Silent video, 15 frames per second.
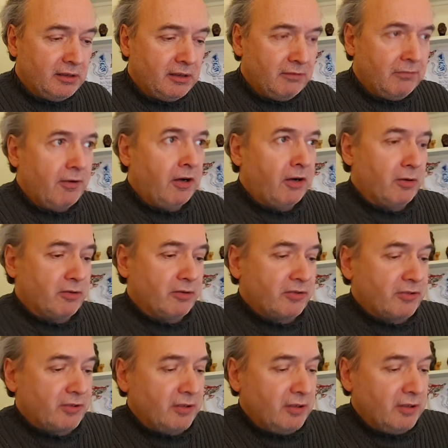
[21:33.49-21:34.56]

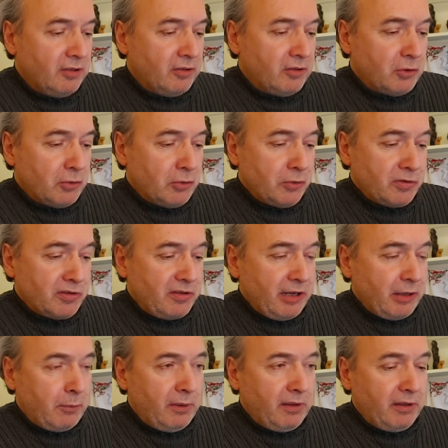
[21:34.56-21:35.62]
fox, jaws
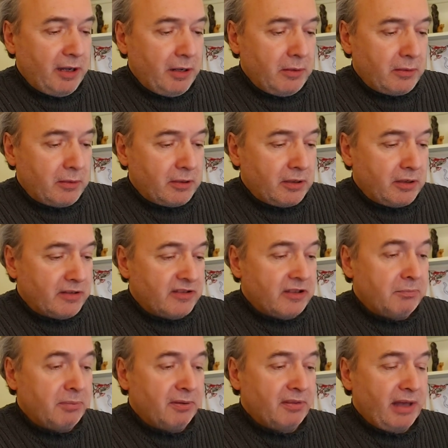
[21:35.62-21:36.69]
slick with yolk,
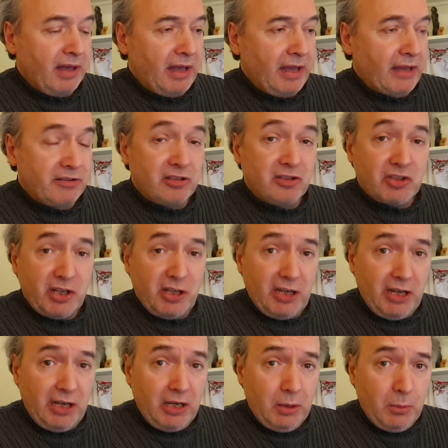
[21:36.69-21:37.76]
sympathized,
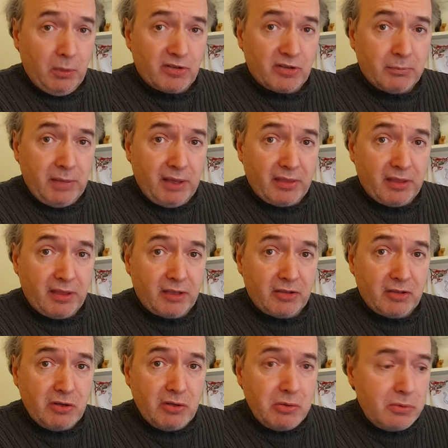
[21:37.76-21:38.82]
she was a mother
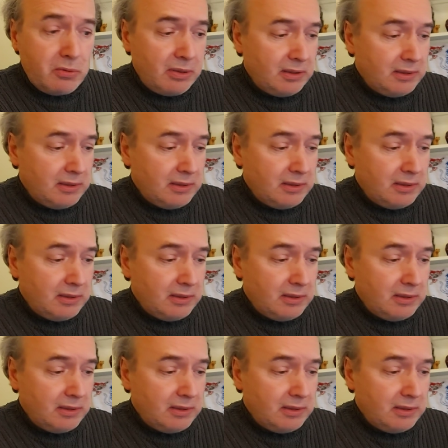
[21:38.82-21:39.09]
too.